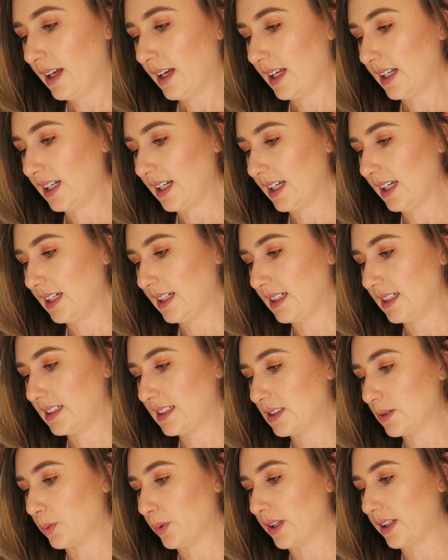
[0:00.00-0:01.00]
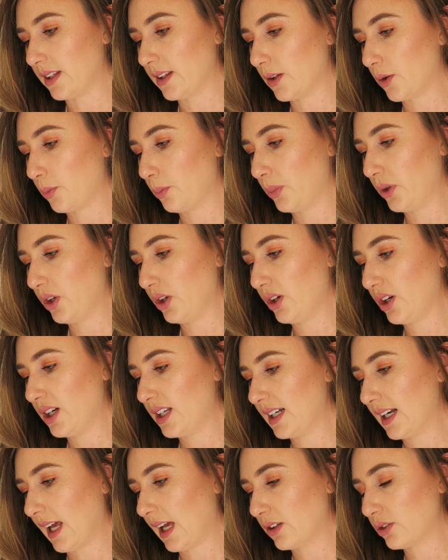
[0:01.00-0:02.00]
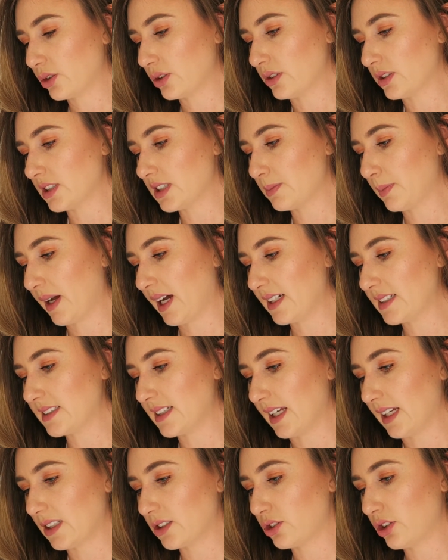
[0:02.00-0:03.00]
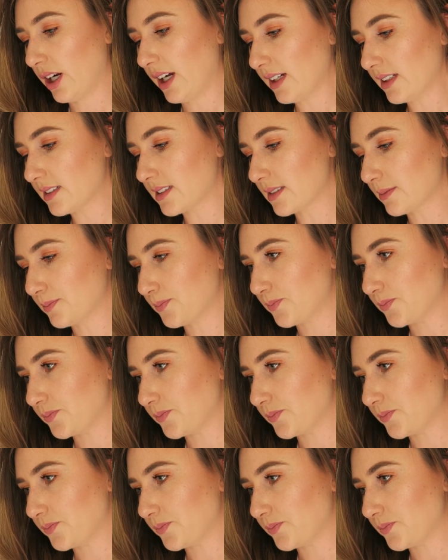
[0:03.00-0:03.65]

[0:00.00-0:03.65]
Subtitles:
It is with pure natural spice extracts,